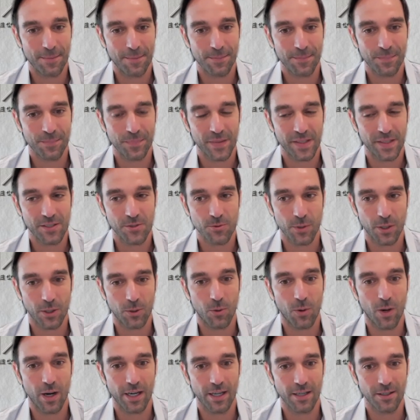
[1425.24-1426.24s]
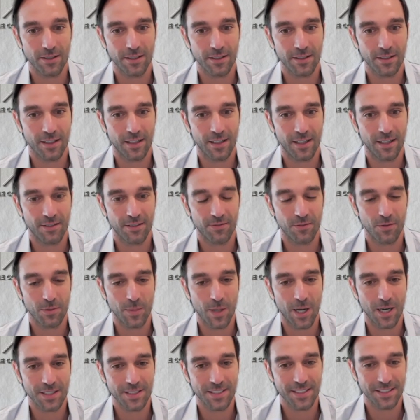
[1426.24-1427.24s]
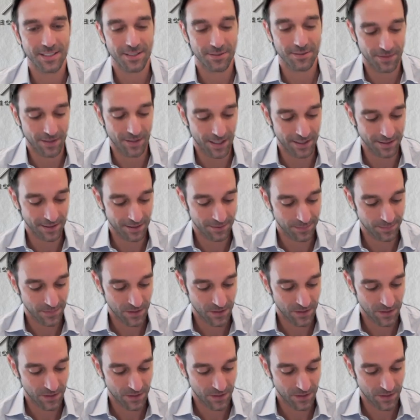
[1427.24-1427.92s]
is required for Moxie to fund.